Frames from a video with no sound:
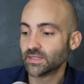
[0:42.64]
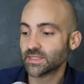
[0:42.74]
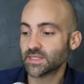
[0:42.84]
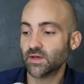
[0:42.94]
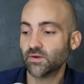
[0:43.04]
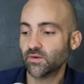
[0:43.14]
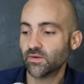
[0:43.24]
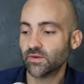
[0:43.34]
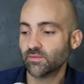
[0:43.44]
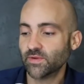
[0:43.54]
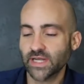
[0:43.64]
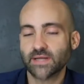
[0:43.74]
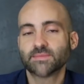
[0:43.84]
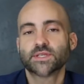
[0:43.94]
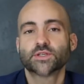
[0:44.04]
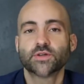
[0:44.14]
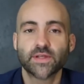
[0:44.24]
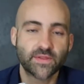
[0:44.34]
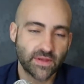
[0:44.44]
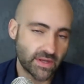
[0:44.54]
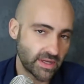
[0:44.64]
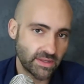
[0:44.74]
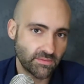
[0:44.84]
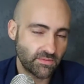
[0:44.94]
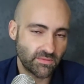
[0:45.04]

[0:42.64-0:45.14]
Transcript: So when it comes to string theory,